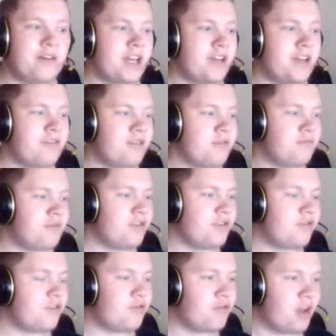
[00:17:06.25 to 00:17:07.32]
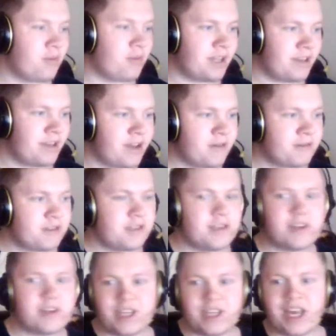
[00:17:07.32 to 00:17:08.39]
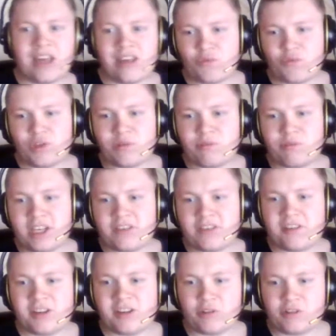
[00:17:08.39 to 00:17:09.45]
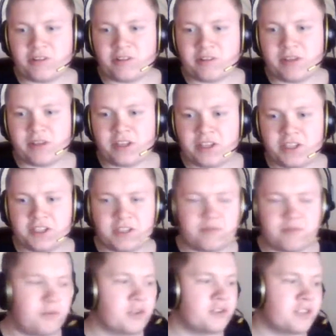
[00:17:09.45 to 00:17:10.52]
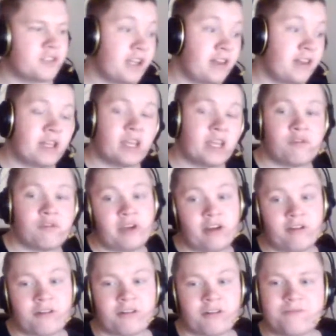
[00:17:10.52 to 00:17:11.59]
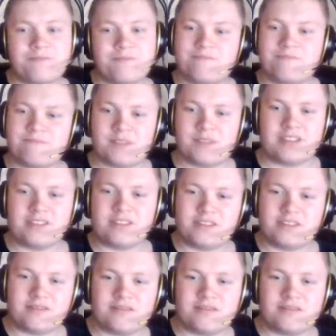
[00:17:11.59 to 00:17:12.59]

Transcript: okay. So just to sum that out, yeah, it will be easier with documentation, but still, it will be hard. That's